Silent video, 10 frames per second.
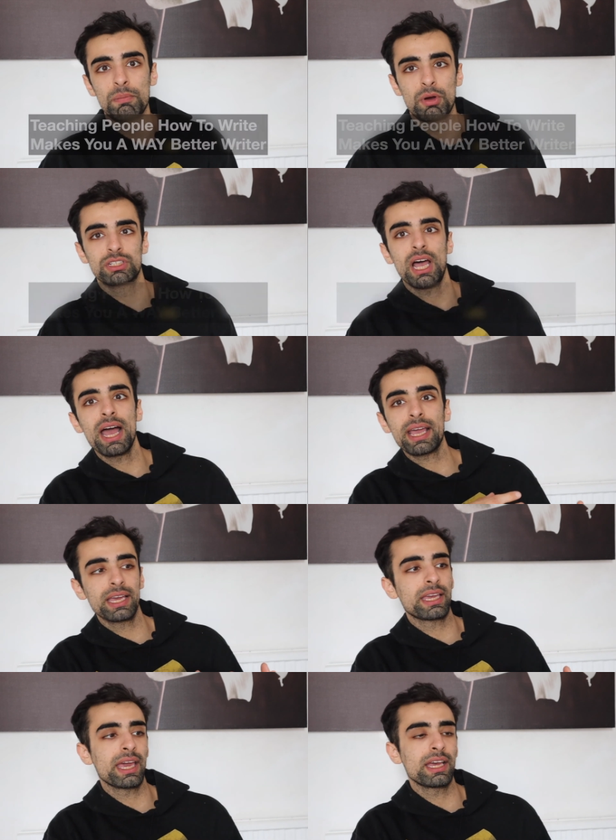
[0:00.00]
Because I
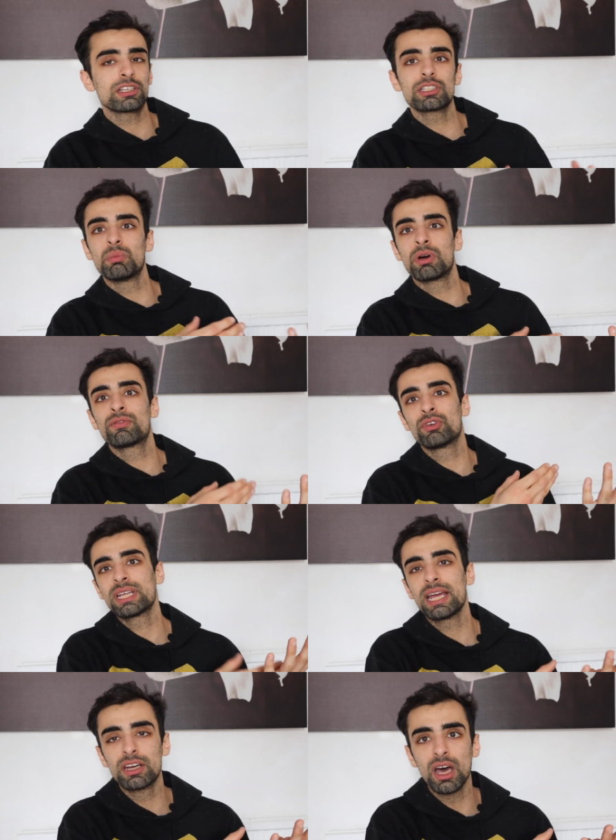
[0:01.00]
can get someone for
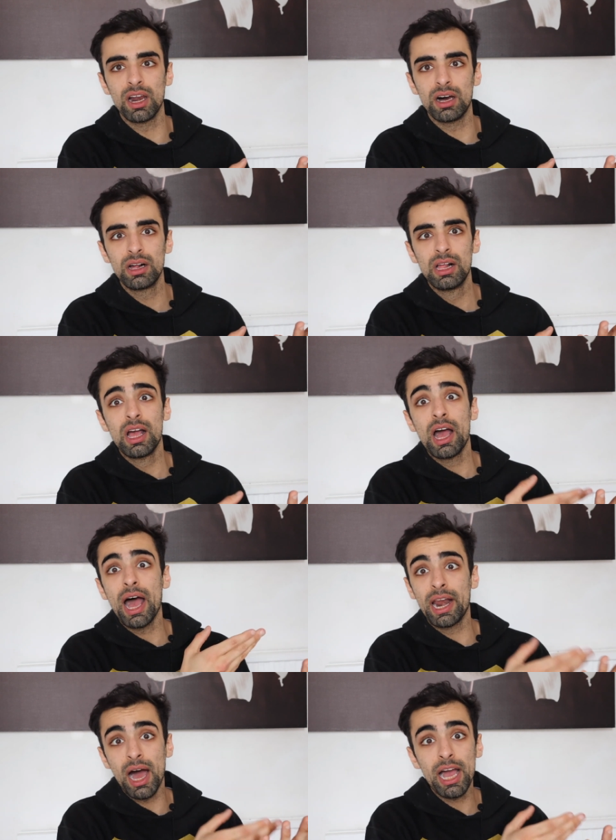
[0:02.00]
$10
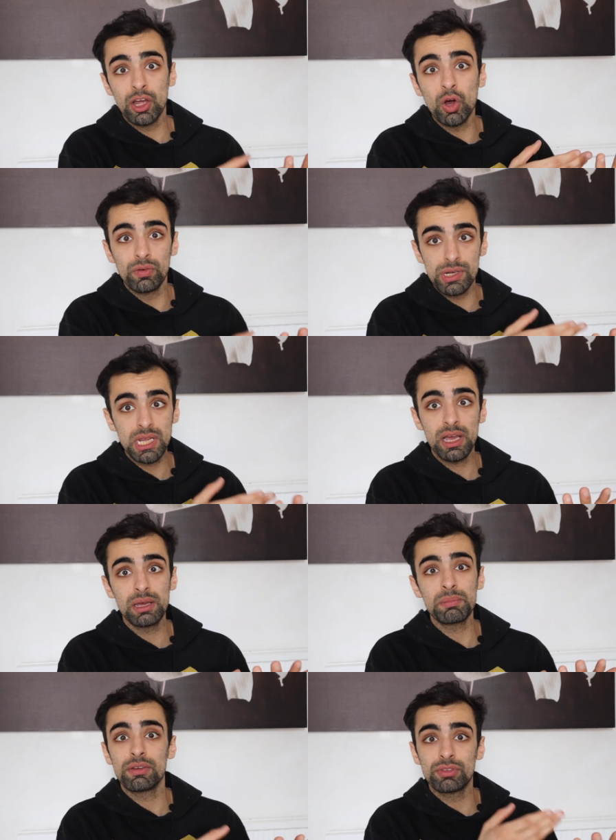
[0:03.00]
and I can over
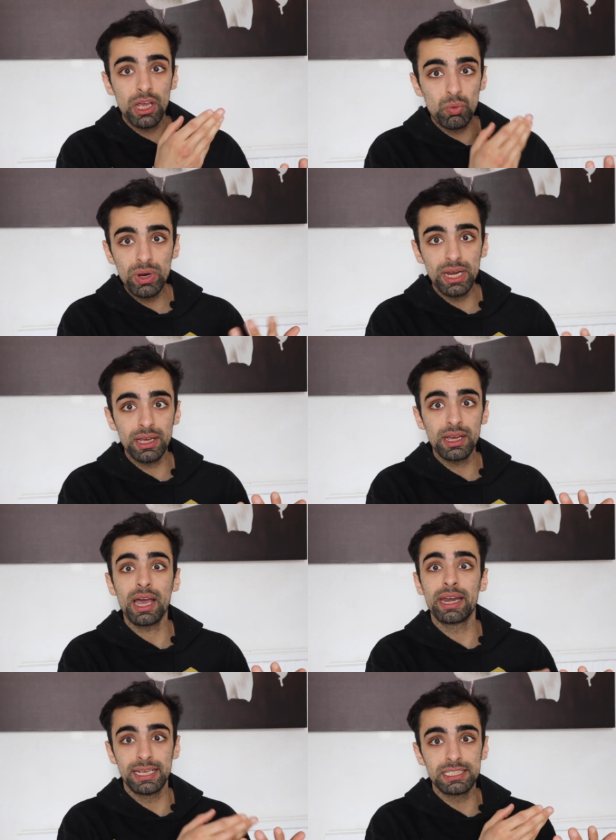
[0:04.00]
time, if they're willing
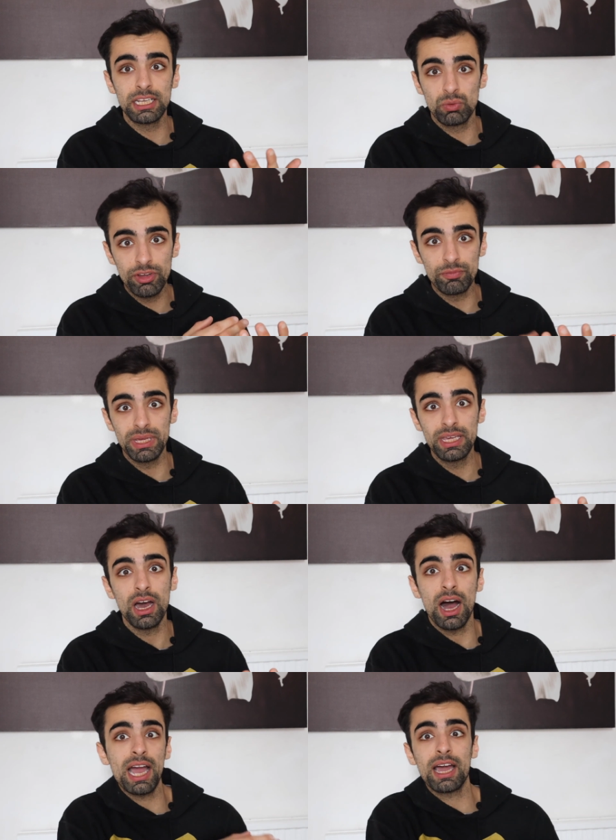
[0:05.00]
and they stick with me,
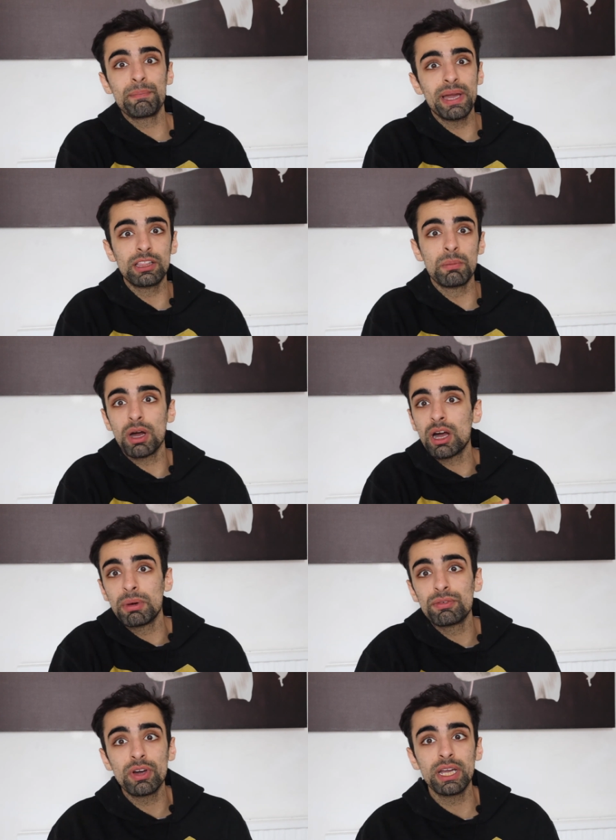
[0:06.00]
I can make them become
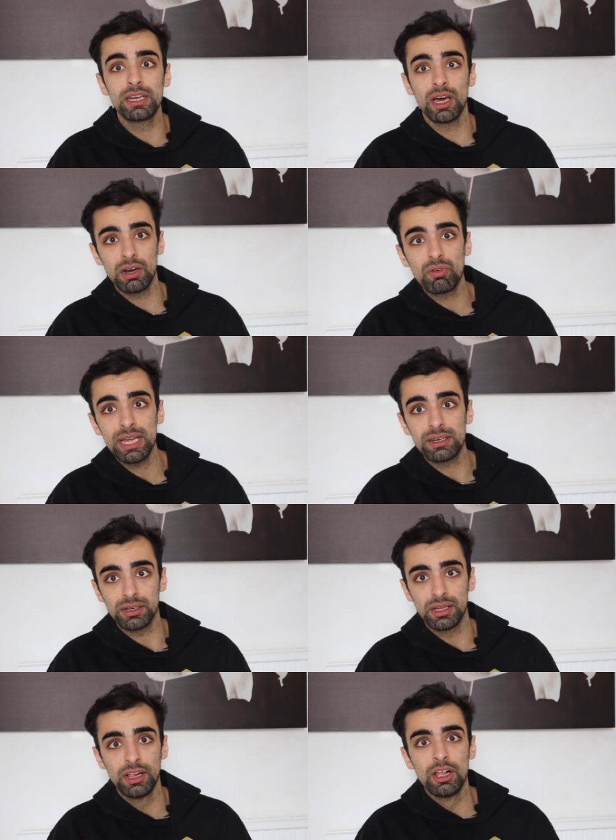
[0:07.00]
a $30 writer.